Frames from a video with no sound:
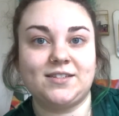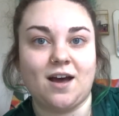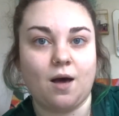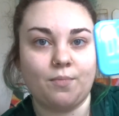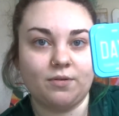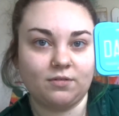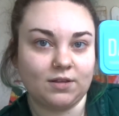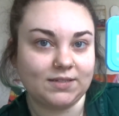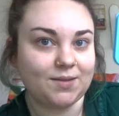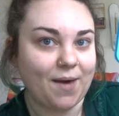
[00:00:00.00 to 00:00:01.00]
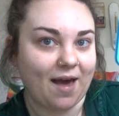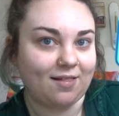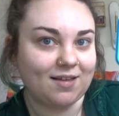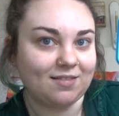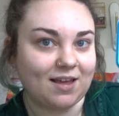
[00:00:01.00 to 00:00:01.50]
up is the
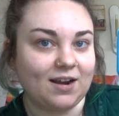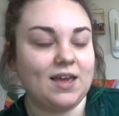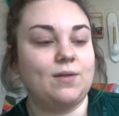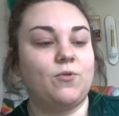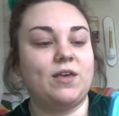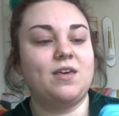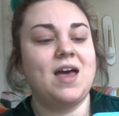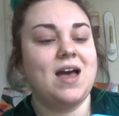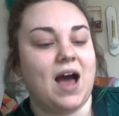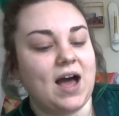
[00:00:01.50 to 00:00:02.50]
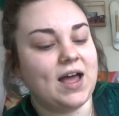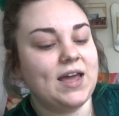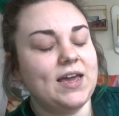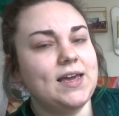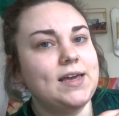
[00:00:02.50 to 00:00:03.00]
palette that it came with.
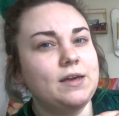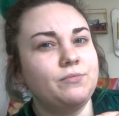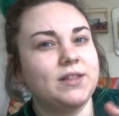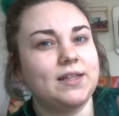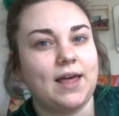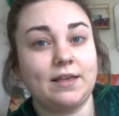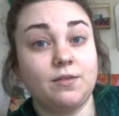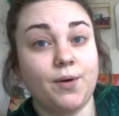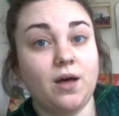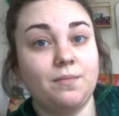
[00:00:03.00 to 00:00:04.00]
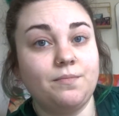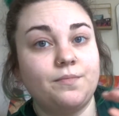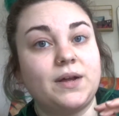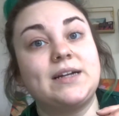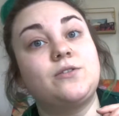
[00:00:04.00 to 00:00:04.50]
I really like the Balm,
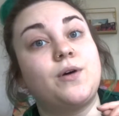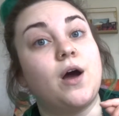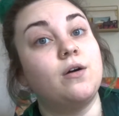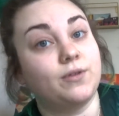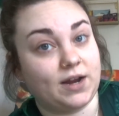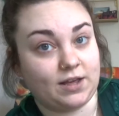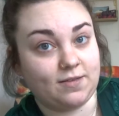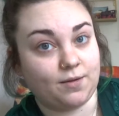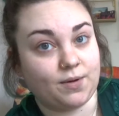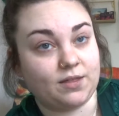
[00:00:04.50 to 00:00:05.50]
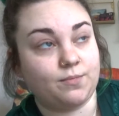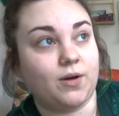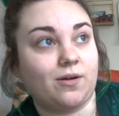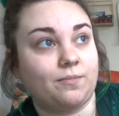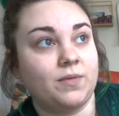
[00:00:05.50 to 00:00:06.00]
but I don't own anything by the
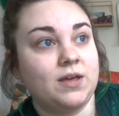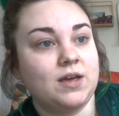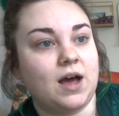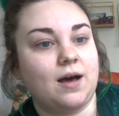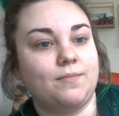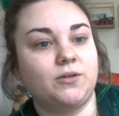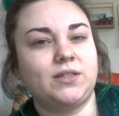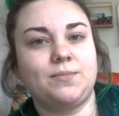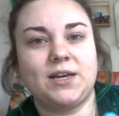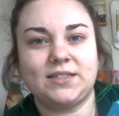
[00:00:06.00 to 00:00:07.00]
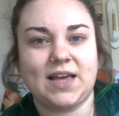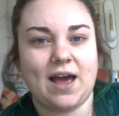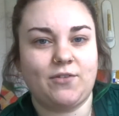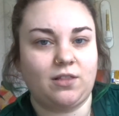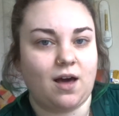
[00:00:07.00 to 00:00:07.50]
Balm, mostly because they
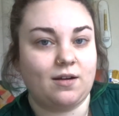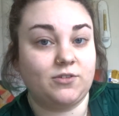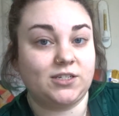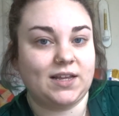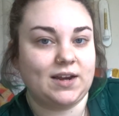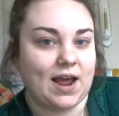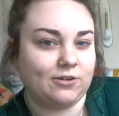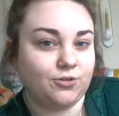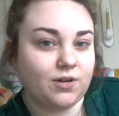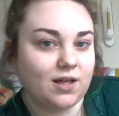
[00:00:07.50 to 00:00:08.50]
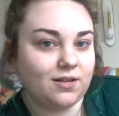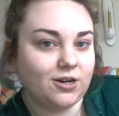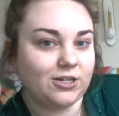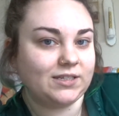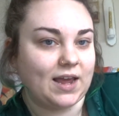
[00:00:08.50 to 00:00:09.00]
have a lot of just like natural
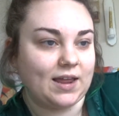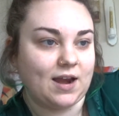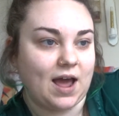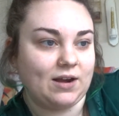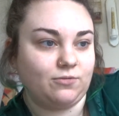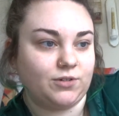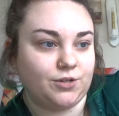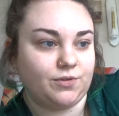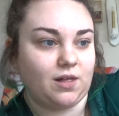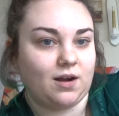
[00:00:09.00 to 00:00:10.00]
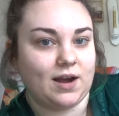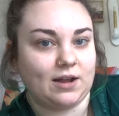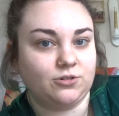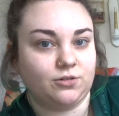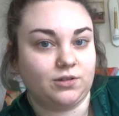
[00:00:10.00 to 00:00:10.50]
colors, and I don't do a lot of
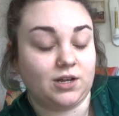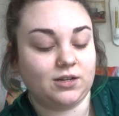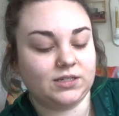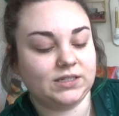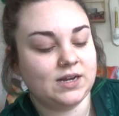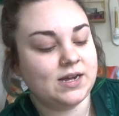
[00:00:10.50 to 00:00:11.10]
natural looks.